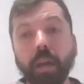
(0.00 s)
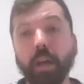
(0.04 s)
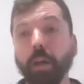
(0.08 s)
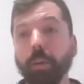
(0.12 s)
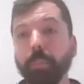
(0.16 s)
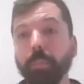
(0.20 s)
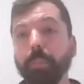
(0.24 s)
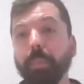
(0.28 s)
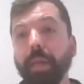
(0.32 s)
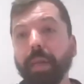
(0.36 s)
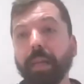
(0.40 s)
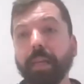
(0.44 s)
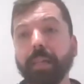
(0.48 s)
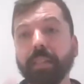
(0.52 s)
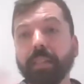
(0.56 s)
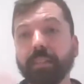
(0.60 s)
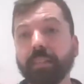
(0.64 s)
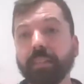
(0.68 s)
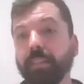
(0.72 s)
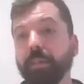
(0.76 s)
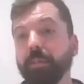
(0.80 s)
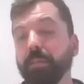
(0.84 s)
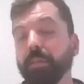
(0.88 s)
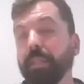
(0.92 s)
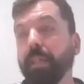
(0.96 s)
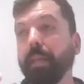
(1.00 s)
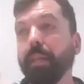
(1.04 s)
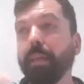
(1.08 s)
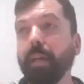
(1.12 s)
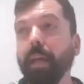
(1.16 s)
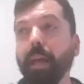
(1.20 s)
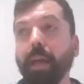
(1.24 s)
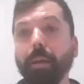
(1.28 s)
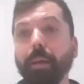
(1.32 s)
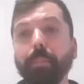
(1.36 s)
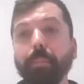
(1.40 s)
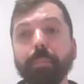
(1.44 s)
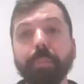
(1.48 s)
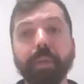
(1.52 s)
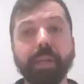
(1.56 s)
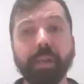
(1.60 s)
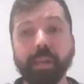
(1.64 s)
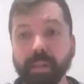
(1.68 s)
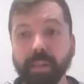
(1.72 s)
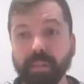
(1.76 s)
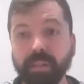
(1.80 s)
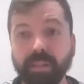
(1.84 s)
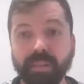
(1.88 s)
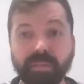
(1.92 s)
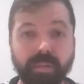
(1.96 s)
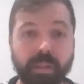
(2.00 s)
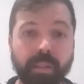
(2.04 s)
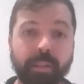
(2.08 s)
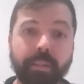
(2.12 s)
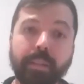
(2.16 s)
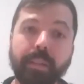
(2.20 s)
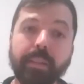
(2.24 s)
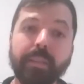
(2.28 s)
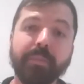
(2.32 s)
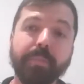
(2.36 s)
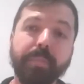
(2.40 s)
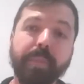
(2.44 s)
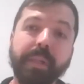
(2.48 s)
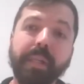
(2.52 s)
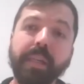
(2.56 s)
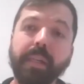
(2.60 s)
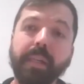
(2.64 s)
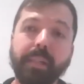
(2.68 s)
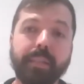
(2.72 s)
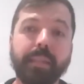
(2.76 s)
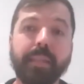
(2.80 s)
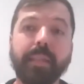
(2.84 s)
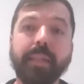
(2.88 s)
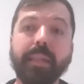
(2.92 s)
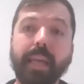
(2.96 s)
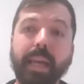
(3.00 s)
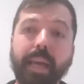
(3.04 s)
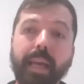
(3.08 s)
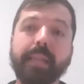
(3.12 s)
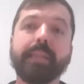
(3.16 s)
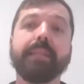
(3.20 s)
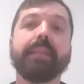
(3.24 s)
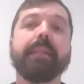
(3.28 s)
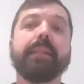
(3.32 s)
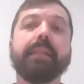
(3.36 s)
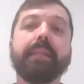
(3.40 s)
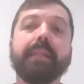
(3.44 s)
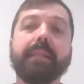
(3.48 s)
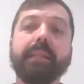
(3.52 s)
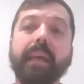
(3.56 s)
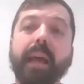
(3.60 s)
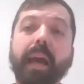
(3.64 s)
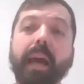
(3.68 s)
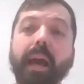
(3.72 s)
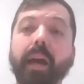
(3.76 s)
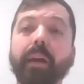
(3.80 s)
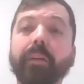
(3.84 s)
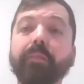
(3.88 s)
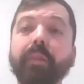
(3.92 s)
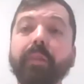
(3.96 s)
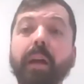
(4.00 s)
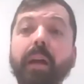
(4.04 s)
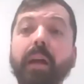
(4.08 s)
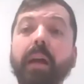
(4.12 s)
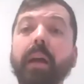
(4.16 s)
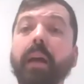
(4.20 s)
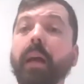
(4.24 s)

amazing ambience what this building has itself.